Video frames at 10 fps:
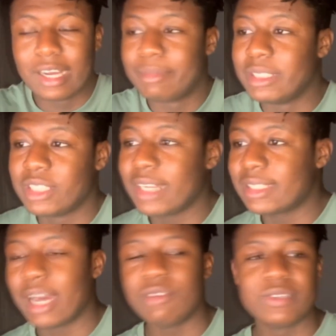I mean,
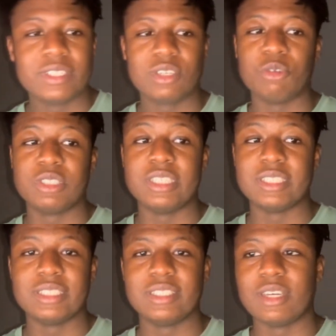Chet's out for this whole
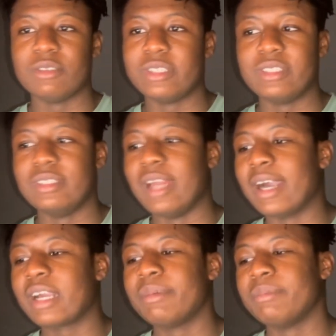season, so he's
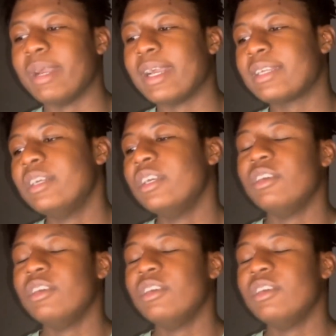not coming back.